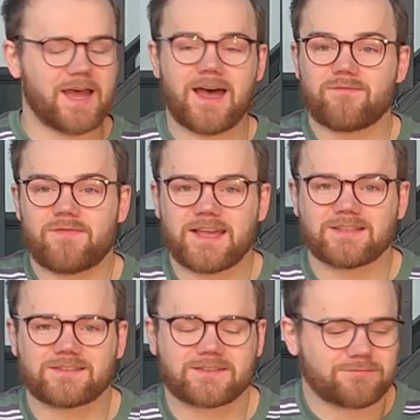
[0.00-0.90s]
a
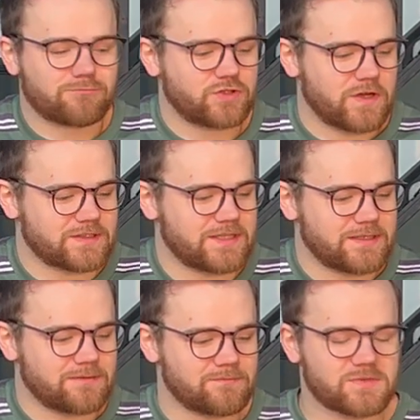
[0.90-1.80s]
vest tucked
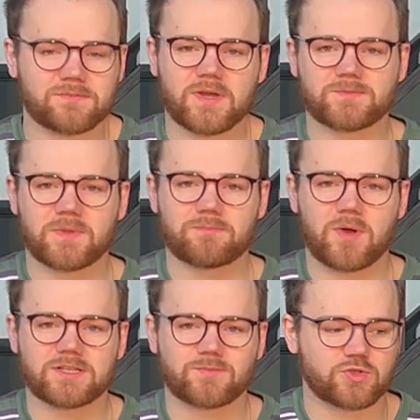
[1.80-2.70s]
in, some nice big
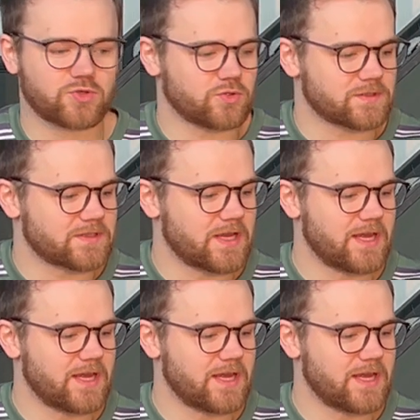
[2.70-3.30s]
basketball shorts,